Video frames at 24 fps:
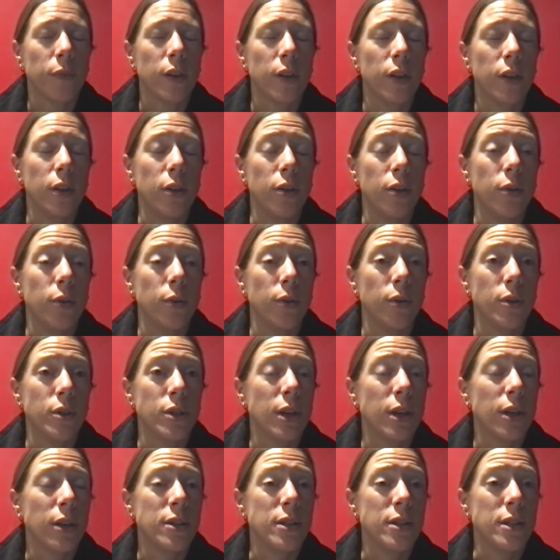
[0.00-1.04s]
your
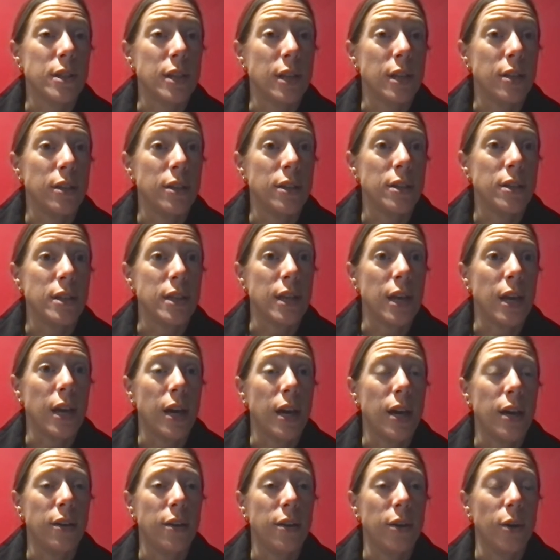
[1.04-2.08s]
child's attendance
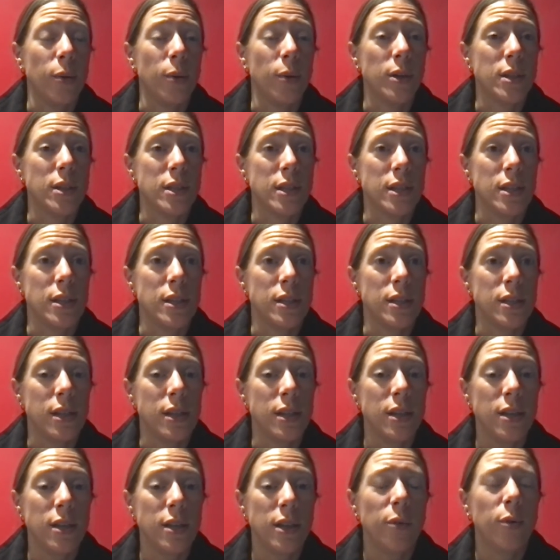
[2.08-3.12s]
at
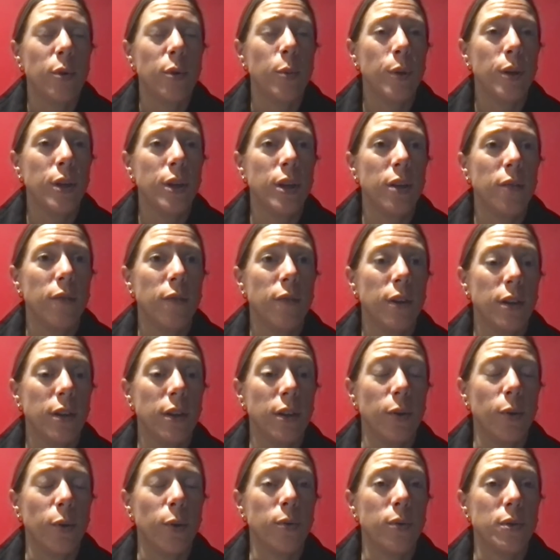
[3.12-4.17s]
OSTC, they will be given
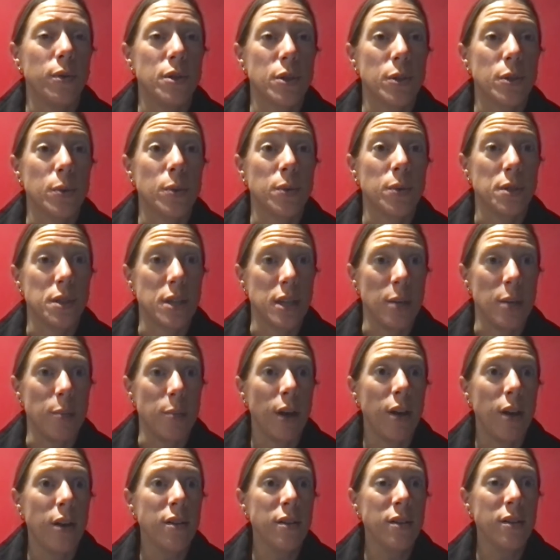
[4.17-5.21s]
an Oakland Schools
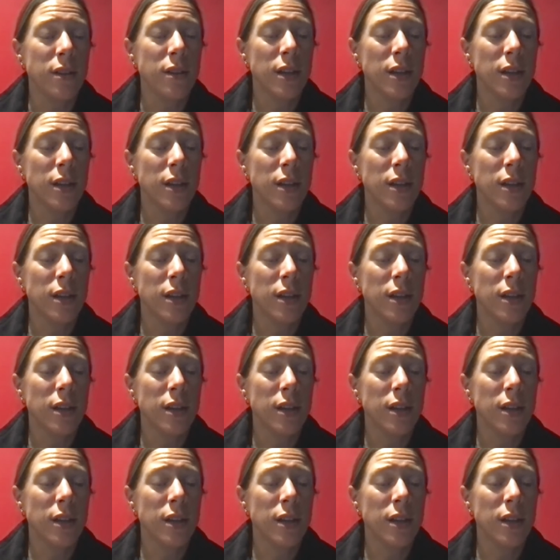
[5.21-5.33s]
email.